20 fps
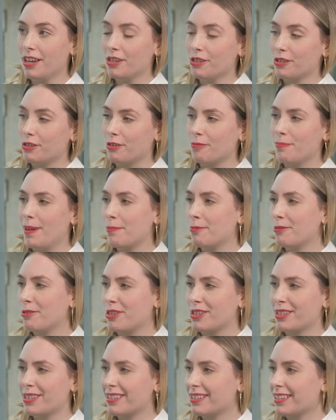So maybe we
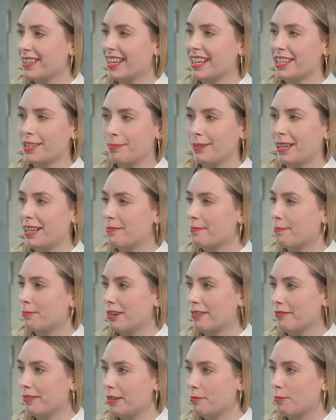just explain
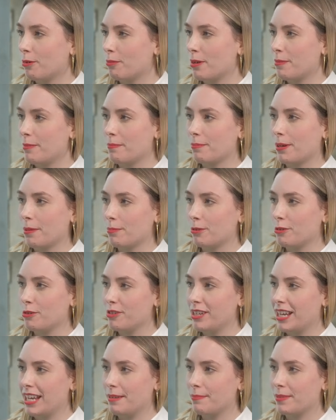briefly what we mean by blue
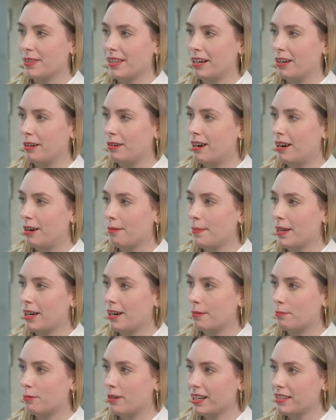team and then I'll pick
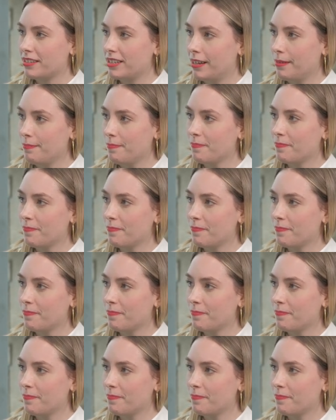up red team.